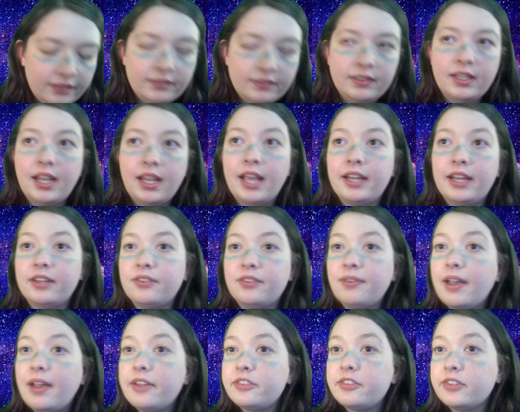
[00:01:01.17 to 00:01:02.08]
and it's
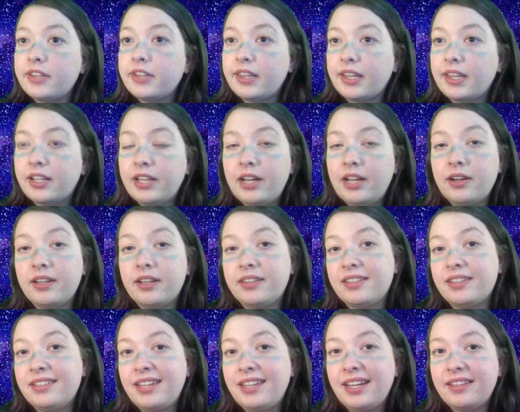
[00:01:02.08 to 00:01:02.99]
faster than the cloud
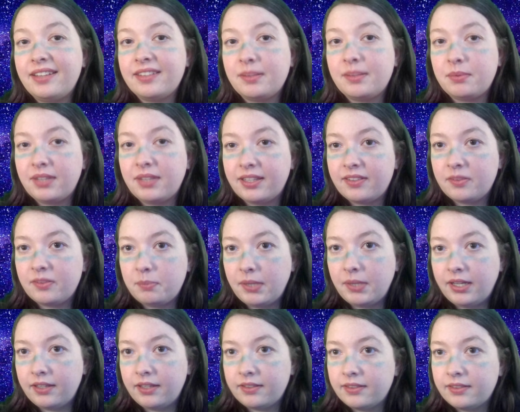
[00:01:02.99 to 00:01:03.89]
because it takes up less
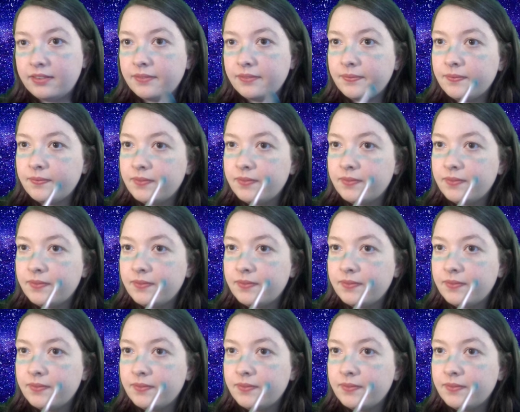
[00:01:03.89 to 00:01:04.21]
space.